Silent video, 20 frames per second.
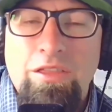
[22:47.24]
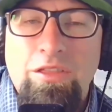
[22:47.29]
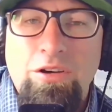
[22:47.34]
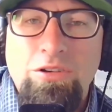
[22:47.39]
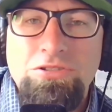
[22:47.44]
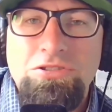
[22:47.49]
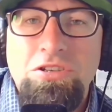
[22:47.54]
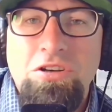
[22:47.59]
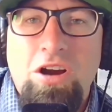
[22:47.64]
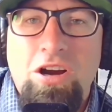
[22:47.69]

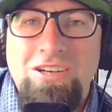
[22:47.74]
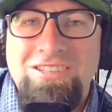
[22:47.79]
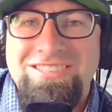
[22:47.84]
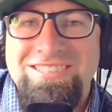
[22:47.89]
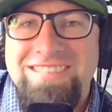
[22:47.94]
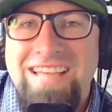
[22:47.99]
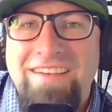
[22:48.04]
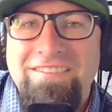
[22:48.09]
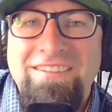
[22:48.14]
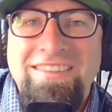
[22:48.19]
those are our
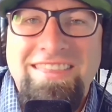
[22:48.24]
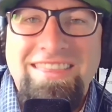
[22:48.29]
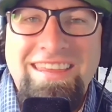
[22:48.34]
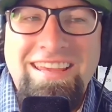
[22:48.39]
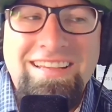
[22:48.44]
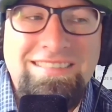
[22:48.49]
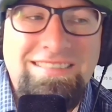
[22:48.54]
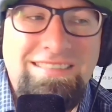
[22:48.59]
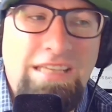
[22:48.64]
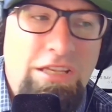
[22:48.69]
7
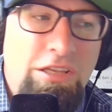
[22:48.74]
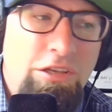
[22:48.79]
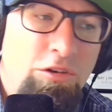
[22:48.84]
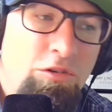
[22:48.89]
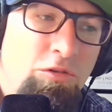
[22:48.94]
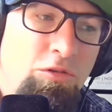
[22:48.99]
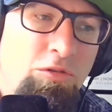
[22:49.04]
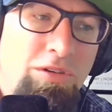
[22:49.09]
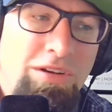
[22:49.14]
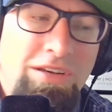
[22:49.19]
things that
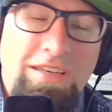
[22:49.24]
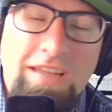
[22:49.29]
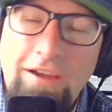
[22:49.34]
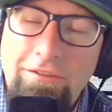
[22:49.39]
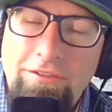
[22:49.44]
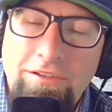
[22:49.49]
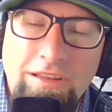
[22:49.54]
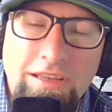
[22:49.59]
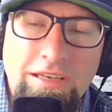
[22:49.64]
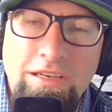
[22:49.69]
you
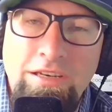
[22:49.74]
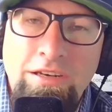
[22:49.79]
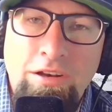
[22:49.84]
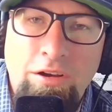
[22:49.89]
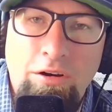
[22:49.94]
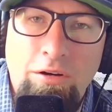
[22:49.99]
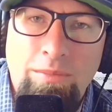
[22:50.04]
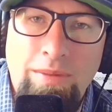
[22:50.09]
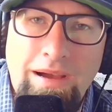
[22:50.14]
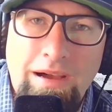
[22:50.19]
definitely need to
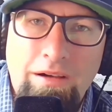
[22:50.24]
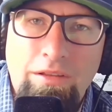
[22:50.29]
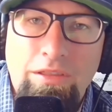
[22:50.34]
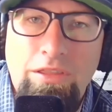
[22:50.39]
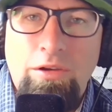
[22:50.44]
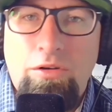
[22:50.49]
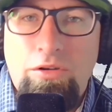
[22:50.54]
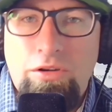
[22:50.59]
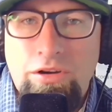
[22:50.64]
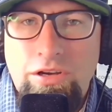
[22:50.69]
know about
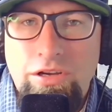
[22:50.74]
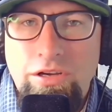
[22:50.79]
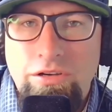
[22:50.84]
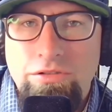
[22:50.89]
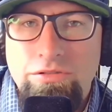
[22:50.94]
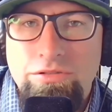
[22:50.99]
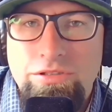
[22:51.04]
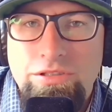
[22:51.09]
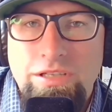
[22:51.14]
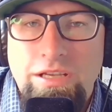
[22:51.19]
the Oregon
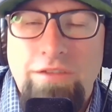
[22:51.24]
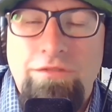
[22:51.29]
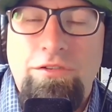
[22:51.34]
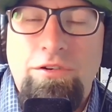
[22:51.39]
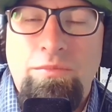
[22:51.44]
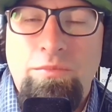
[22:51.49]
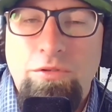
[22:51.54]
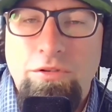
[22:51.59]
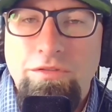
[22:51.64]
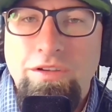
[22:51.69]
coast. If
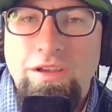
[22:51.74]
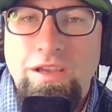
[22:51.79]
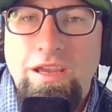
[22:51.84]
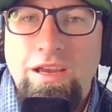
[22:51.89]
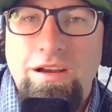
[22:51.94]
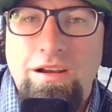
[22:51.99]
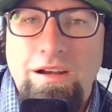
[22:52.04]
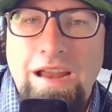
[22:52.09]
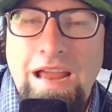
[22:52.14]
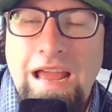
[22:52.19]
you're moving
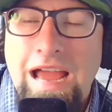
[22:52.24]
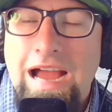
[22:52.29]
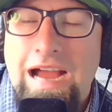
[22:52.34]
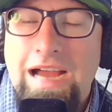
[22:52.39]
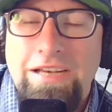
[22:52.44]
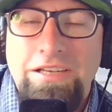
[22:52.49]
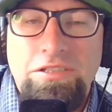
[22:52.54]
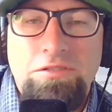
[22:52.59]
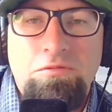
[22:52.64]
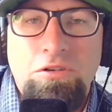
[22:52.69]
here,
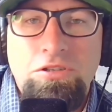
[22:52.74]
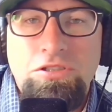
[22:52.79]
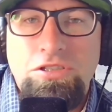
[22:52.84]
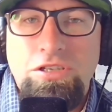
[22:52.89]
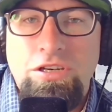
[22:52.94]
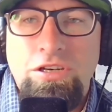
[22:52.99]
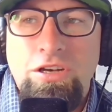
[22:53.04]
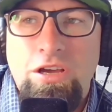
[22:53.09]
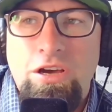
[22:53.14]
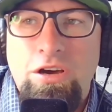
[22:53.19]
I just want
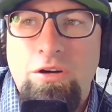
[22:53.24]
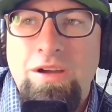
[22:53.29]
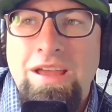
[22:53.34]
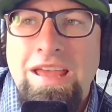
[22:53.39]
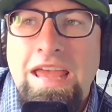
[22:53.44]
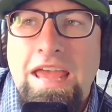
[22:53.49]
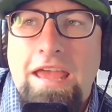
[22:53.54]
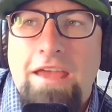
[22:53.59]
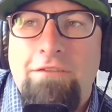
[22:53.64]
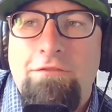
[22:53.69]
you to know,
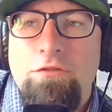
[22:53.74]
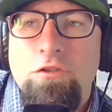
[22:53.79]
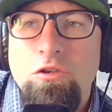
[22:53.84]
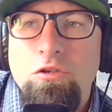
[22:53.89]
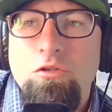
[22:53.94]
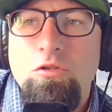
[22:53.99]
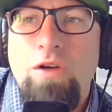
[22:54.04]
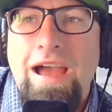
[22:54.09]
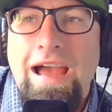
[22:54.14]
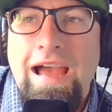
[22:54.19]
if
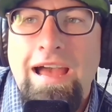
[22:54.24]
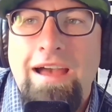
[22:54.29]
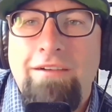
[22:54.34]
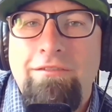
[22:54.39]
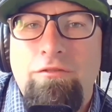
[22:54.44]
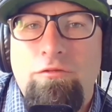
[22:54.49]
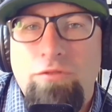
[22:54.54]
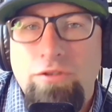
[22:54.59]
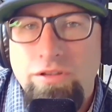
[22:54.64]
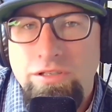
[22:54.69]
you
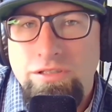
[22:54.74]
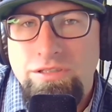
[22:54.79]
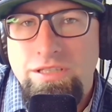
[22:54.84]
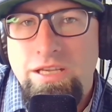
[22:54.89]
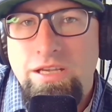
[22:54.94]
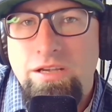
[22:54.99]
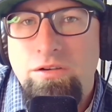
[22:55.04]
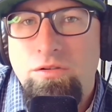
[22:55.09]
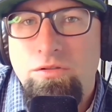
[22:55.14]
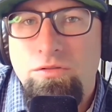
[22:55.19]
have real
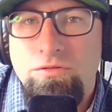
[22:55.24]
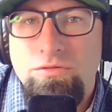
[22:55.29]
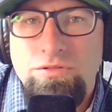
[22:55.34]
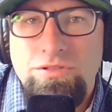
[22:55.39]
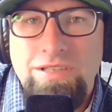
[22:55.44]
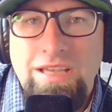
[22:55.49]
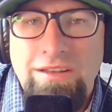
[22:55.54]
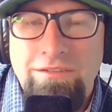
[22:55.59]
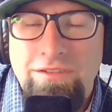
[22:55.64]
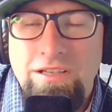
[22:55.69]
estate
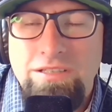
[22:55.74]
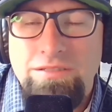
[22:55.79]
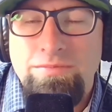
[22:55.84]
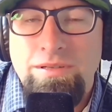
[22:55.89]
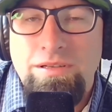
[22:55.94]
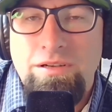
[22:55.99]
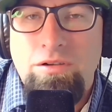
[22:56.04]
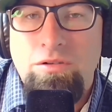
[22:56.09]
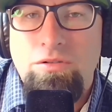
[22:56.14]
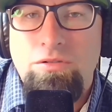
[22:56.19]
goals,
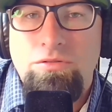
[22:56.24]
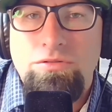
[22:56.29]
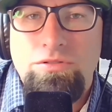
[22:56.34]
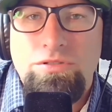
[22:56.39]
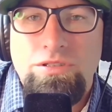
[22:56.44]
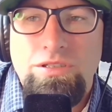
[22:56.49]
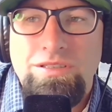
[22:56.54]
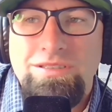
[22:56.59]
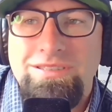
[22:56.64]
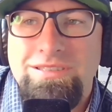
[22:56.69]
investment
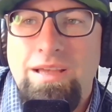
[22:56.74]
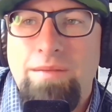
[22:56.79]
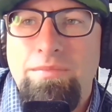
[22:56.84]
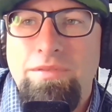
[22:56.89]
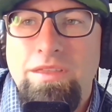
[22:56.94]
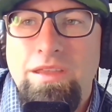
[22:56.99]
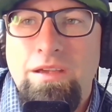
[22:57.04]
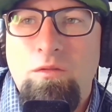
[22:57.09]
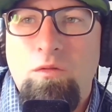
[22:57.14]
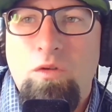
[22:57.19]
goals,
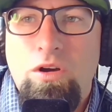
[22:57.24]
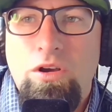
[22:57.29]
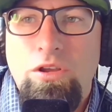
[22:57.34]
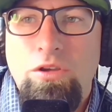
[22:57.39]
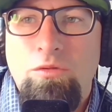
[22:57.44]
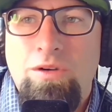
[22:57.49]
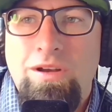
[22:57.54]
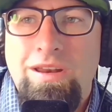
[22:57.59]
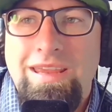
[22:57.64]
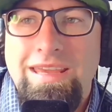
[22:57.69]
something where
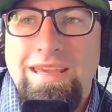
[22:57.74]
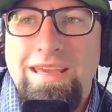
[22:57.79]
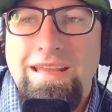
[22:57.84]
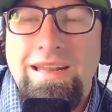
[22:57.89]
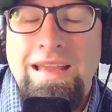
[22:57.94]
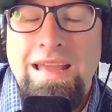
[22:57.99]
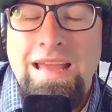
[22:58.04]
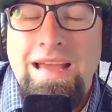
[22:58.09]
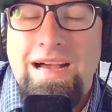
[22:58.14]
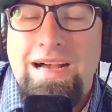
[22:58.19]
you want to get
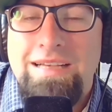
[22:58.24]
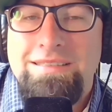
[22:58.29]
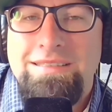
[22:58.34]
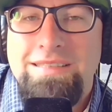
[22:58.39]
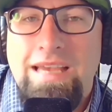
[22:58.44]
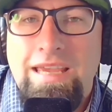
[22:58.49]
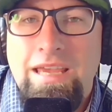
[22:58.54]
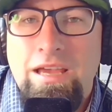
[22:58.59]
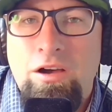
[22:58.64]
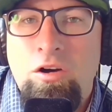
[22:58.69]
a
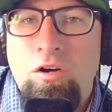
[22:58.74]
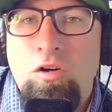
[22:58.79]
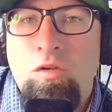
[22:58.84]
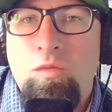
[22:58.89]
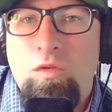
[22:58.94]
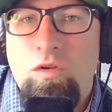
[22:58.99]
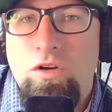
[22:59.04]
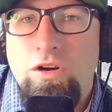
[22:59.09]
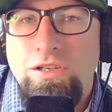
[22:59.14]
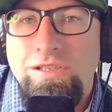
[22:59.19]
second
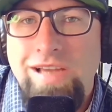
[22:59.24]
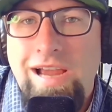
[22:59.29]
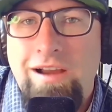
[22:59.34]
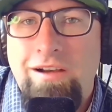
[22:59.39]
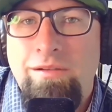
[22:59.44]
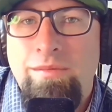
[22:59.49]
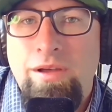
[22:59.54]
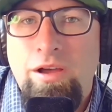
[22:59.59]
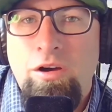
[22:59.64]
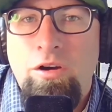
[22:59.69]
home or
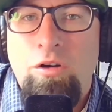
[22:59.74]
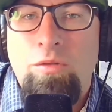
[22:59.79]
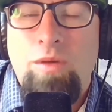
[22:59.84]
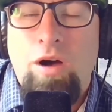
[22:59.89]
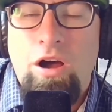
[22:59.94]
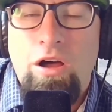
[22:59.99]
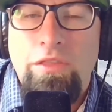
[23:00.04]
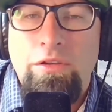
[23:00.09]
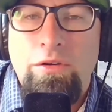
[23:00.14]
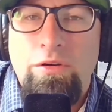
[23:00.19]
retirement home
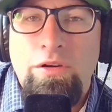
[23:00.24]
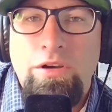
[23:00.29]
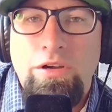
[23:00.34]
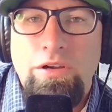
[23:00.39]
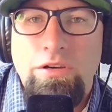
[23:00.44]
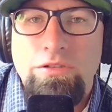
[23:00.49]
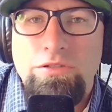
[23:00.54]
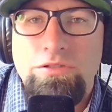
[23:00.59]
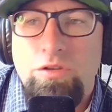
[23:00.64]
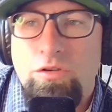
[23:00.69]
on the Oregon
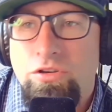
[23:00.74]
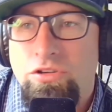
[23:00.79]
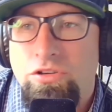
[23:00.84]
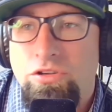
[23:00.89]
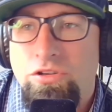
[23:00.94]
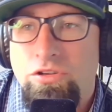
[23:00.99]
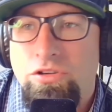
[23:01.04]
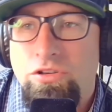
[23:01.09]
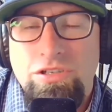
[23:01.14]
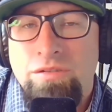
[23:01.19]
coast, or you're
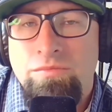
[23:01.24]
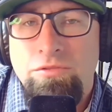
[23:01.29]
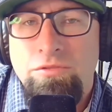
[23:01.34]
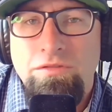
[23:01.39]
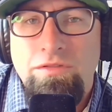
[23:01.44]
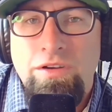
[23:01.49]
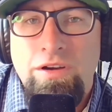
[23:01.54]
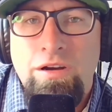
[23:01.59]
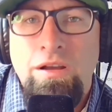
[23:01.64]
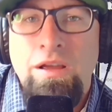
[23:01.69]
just looking to
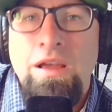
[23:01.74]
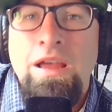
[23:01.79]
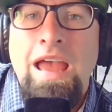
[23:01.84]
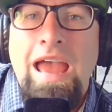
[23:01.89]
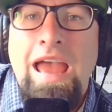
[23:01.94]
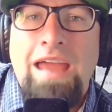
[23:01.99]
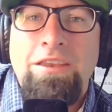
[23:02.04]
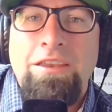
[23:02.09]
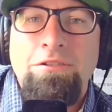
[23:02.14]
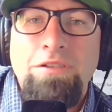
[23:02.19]
move here
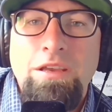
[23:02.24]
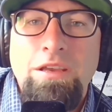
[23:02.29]
and you